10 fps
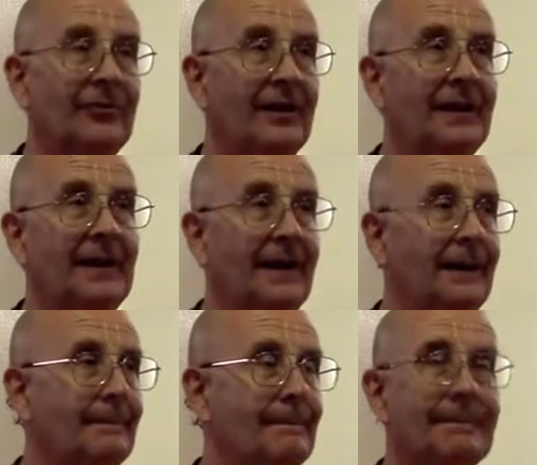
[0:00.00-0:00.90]

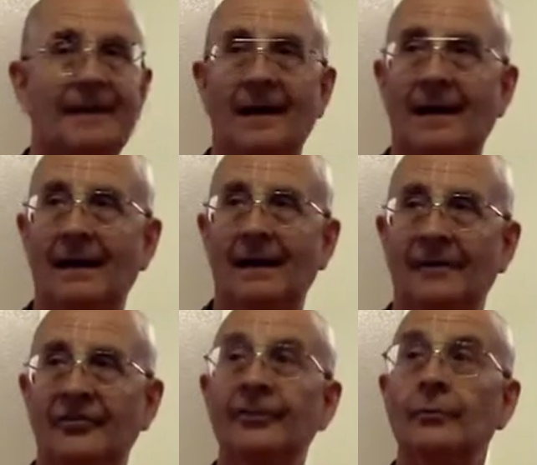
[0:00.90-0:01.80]
the
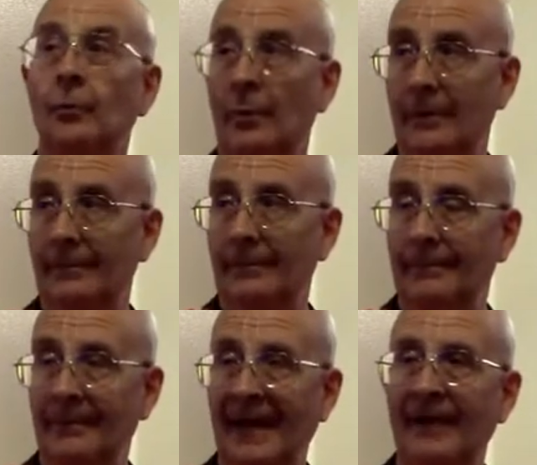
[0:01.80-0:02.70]
Civil War,
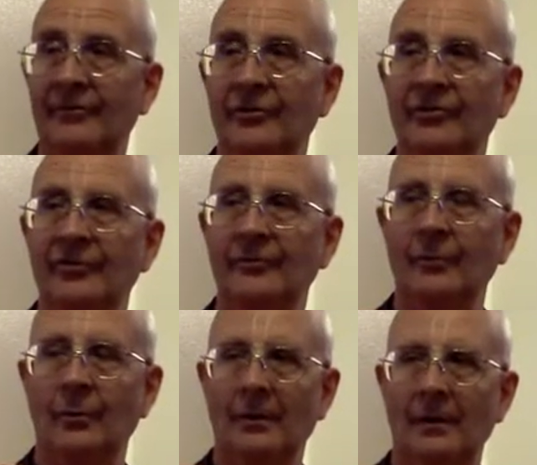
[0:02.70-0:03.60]
after the Civil
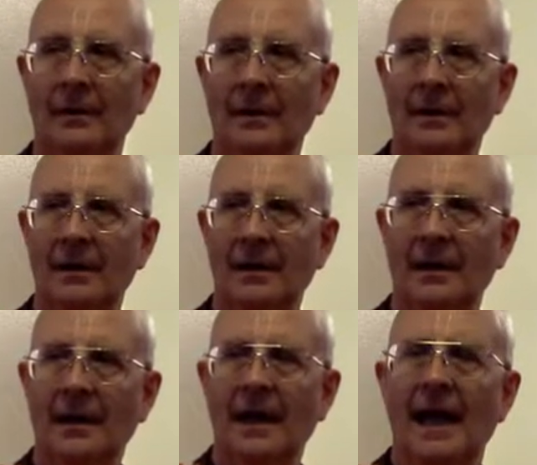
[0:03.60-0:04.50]
War,
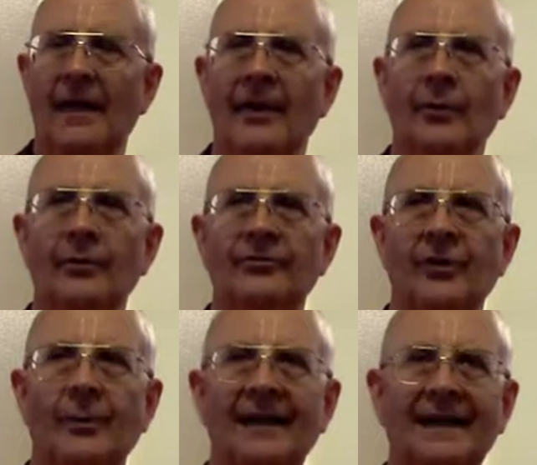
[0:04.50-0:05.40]
there was so
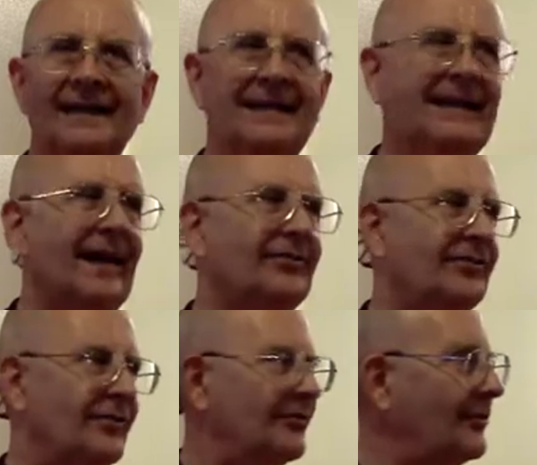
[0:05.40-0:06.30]
many deaths
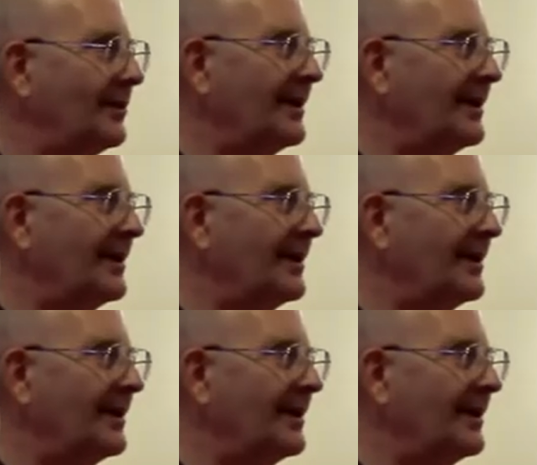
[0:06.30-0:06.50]
in so many